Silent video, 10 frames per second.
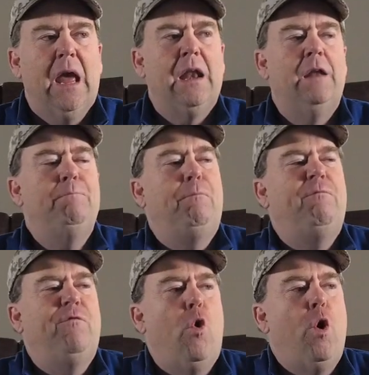And then
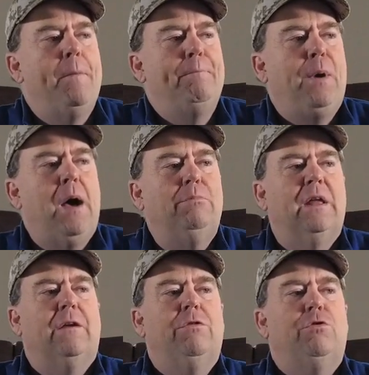foreign
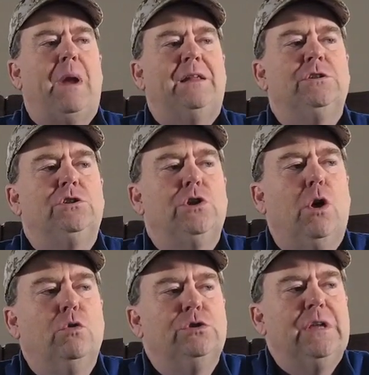public threatens
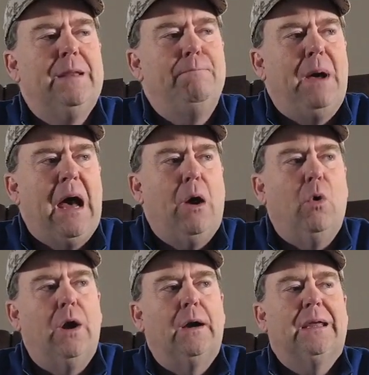those in power.